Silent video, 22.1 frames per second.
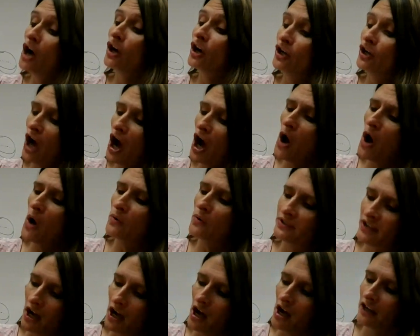Go,
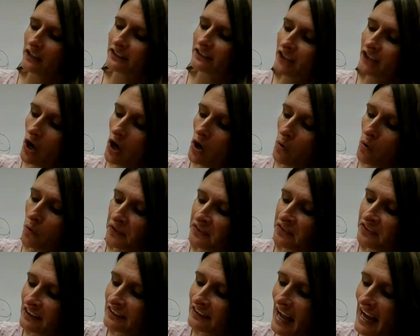dogs, go!
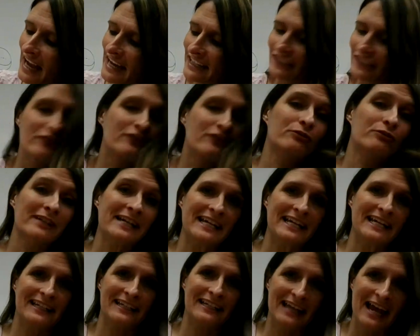The light is
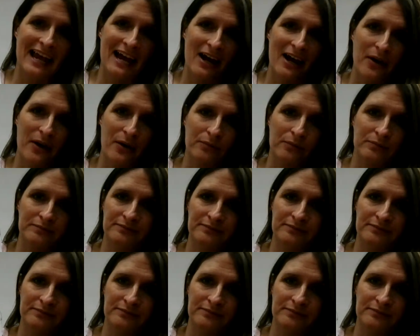green now!